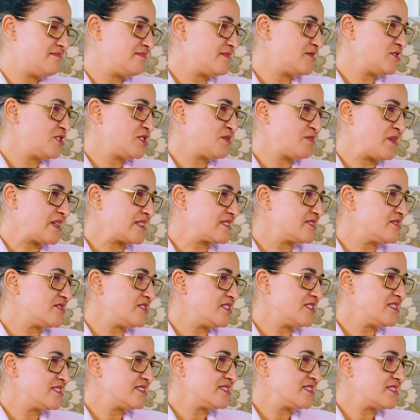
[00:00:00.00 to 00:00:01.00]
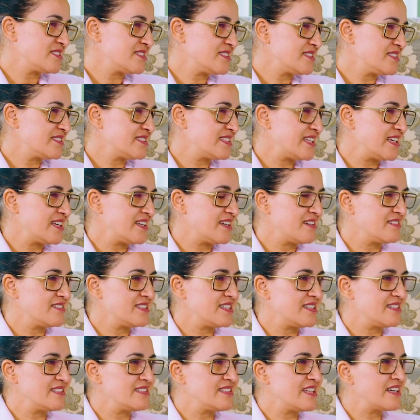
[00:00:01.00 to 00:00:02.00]
respectful, you can say.
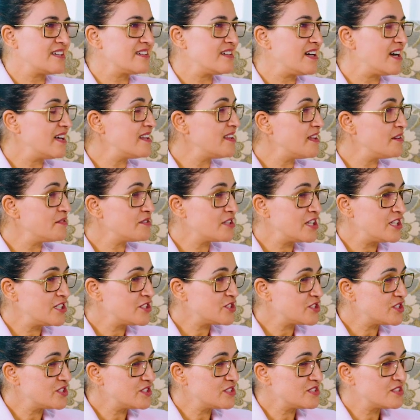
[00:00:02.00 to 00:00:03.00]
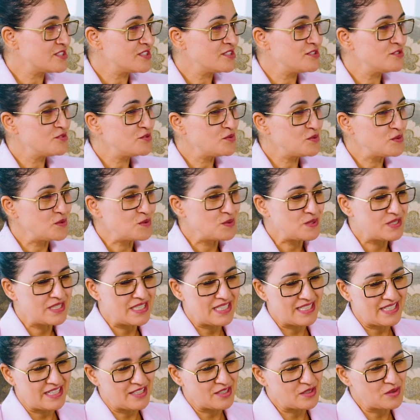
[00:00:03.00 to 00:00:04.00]
I love cultures, food,
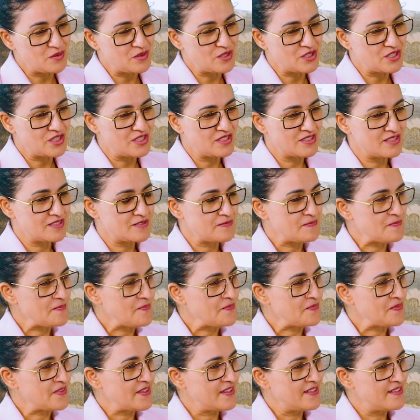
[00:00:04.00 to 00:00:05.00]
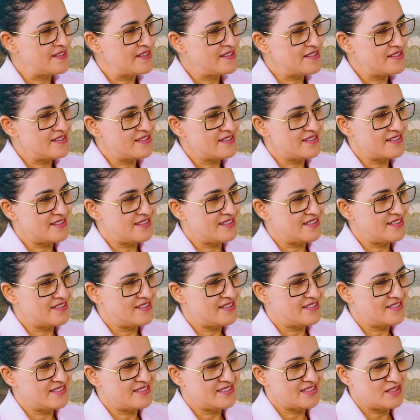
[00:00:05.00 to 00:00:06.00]
languages,
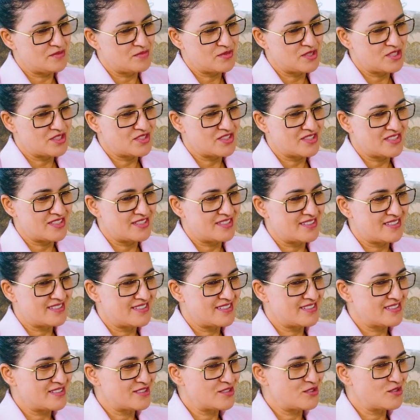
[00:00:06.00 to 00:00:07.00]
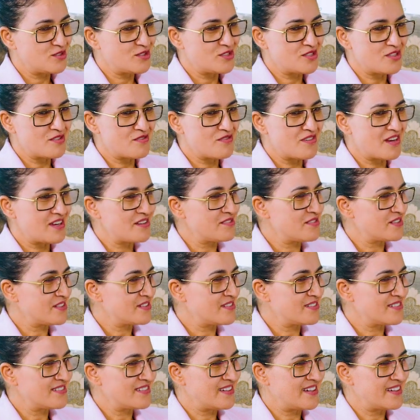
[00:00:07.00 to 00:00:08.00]
and I'm just a good
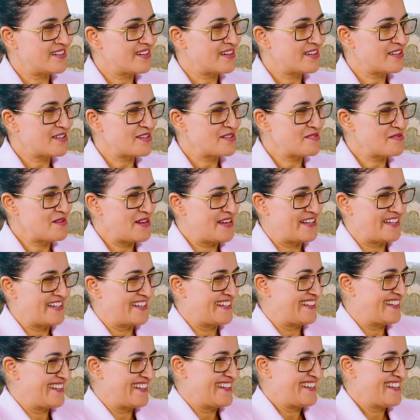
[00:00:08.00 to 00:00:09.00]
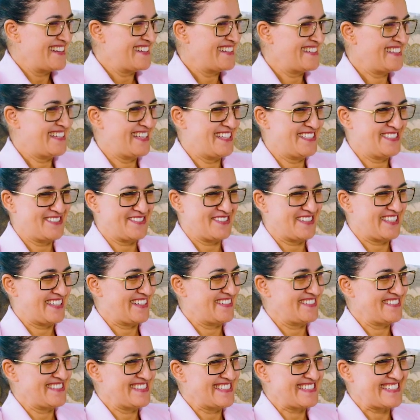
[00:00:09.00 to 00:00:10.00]
survivor, and I can. That's what
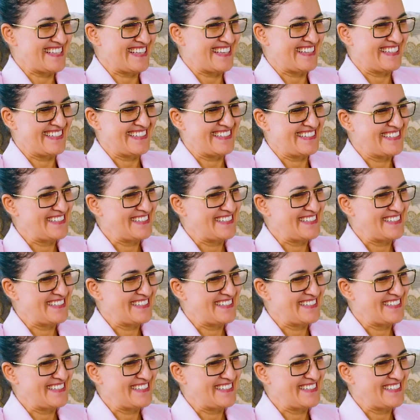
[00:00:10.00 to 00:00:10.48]
I will say.